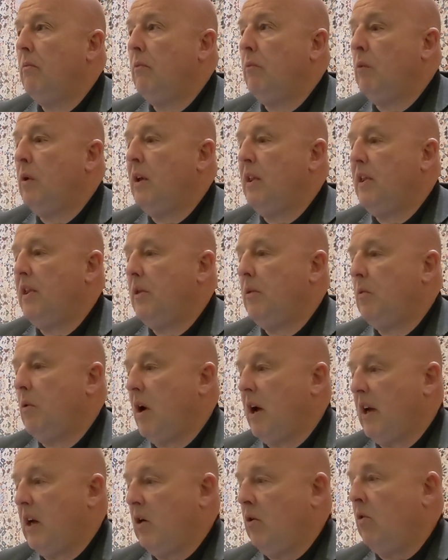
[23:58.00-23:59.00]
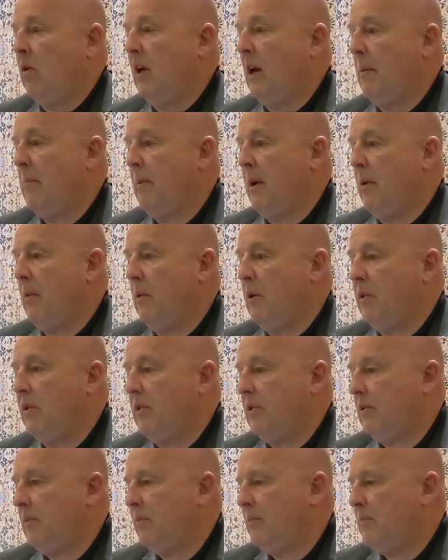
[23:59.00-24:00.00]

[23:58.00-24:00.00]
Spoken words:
with what I can only admit was